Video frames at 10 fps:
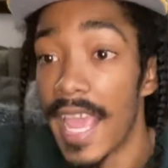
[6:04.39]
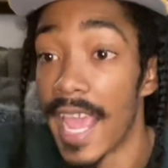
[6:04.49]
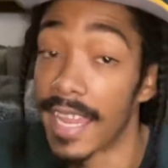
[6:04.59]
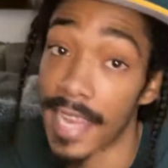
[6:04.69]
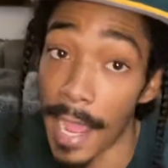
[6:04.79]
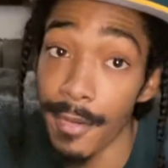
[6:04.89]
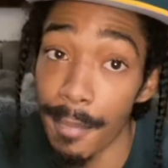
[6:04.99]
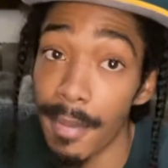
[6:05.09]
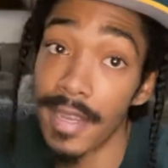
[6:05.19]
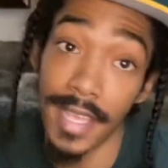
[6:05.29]
And that would
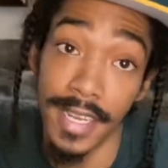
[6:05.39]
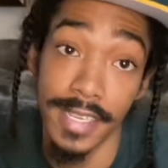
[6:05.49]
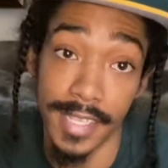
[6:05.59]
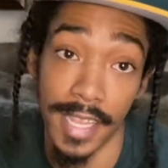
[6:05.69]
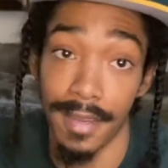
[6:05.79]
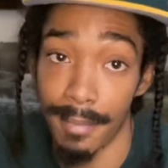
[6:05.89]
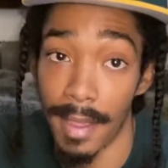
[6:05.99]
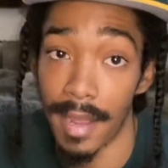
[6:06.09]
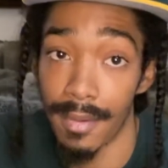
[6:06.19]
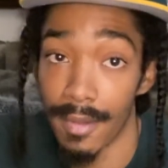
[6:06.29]
have been an entertaining
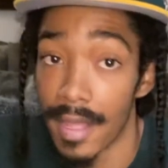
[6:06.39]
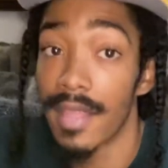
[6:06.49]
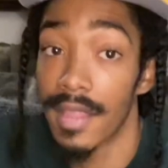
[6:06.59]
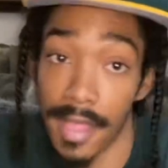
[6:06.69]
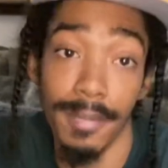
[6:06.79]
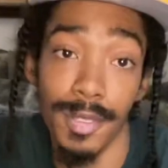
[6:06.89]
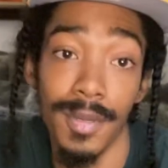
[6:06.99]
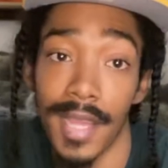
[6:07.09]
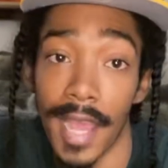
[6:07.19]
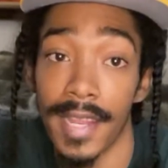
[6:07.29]
battle. Clips would
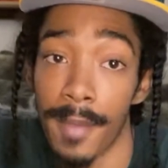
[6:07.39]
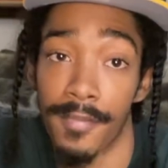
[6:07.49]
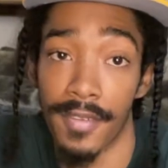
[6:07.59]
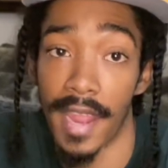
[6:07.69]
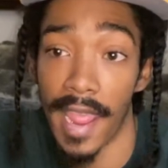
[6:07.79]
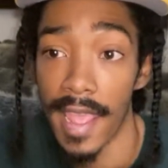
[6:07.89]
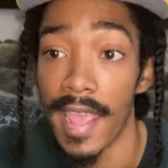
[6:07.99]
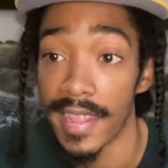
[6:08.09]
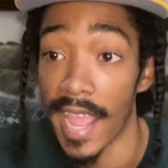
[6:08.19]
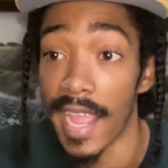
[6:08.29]
have got up for that.
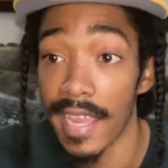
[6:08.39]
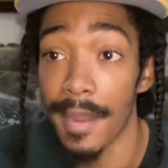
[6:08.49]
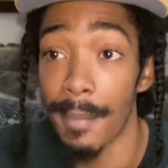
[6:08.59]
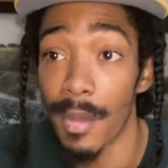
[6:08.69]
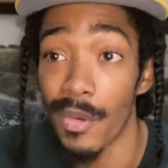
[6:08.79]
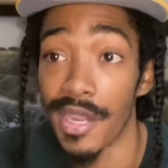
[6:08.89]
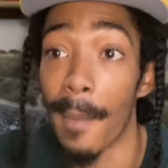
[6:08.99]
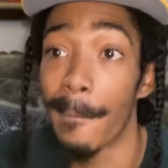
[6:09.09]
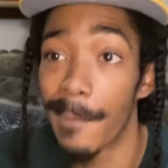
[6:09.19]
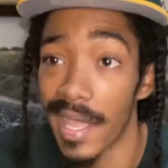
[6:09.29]
That could have been one of
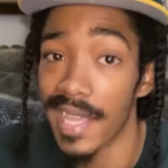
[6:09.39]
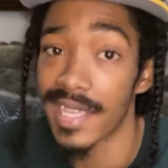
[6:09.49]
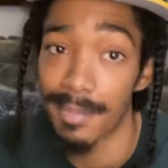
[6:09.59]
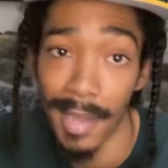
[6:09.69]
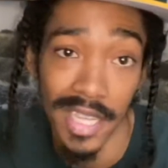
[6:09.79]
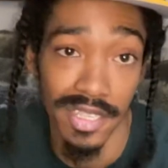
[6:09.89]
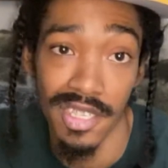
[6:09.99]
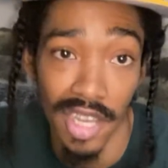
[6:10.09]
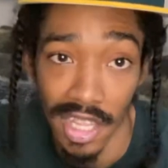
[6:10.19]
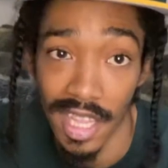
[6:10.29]
the biggest battles of
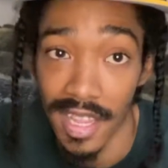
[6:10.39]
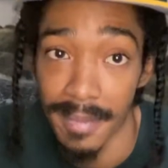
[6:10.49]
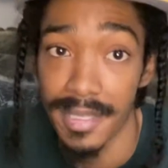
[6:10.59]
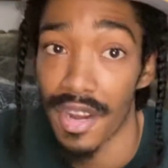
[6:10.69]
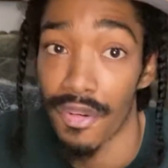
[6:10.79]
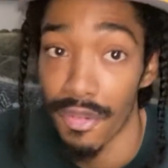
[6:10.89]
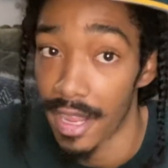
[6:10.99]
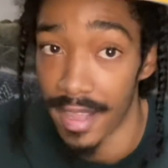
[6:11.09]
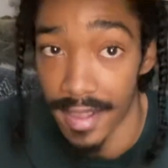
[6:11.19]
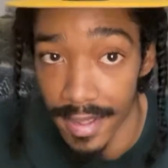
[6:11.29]
Charlie Clips'
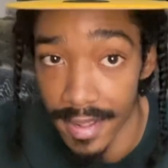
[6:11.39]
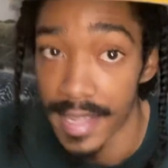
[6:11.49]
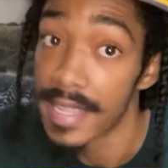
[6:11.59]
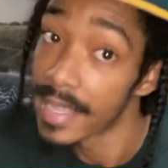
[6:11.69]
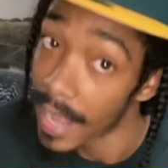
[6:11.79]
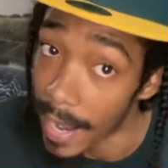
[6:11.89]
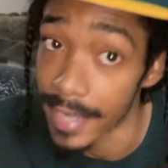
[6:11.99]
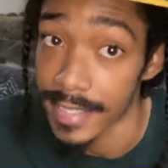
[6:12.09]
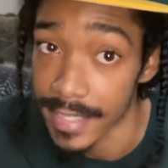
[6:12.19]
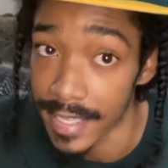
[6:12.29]
career.
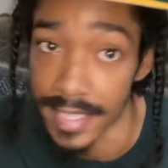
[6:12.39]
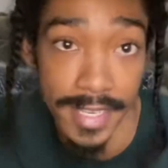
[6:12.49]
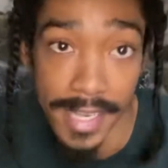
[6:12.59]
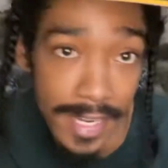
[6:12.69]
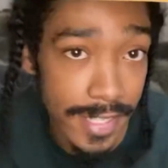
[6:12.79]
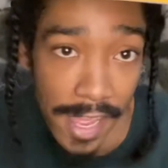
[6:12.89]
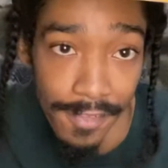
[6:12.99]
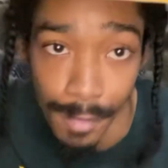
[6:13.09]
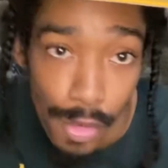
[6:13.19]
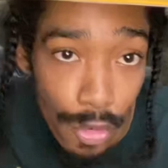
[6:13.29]
Honestly, because he doesn't
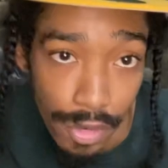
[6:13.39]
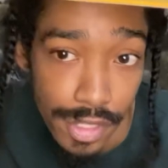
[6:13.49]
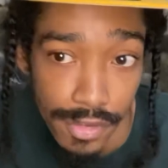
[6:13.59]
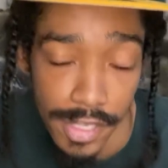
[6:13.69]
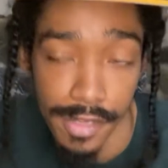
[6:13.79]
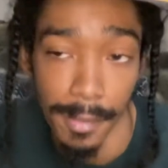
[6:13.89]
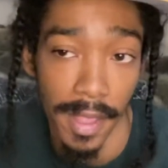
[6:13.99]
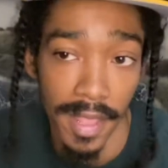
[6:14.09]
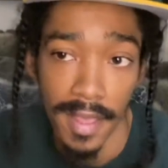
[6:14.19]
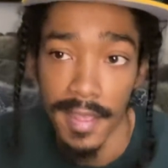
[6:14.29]
have Mook on his
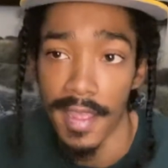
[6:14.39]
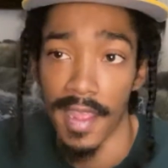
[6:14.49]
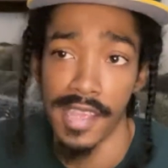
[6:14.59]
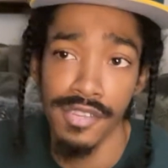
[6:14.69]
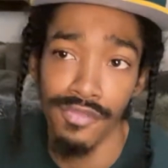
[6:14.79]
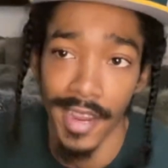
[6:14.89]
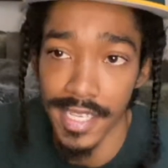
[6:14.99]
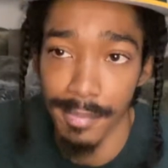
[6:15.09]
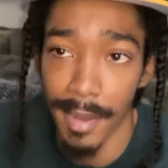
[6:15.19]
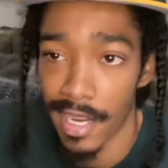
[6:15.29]
resume. And his Rex
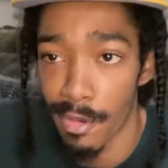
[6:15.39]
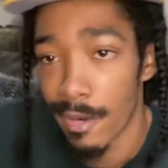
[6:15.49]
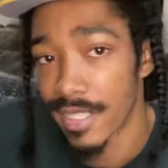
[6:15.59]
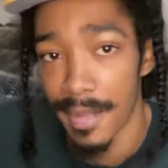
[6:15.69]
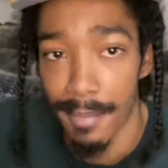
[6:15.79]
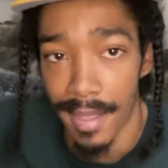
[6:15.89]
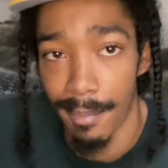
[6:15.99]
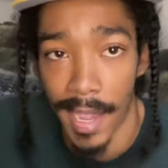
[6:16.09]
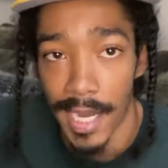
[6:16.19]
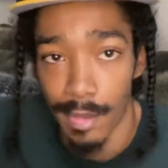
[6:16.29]
battle wasn't a big
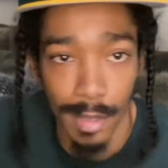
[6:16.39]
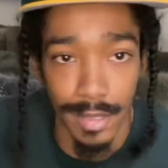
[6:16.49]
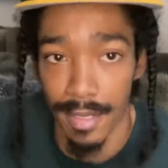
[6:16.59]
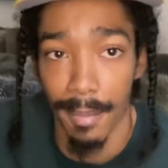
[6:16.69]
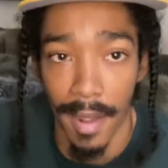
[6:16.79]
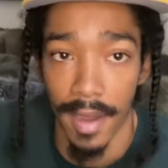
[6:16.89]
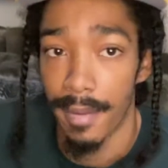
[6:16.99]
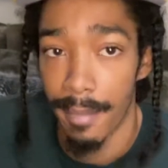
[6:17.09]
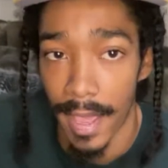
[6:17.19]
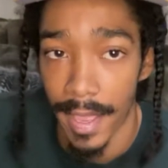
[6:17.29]
battle, it was a body
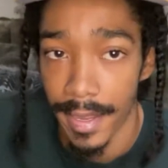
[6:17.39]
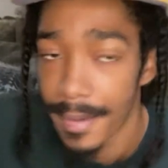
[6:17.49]
bag.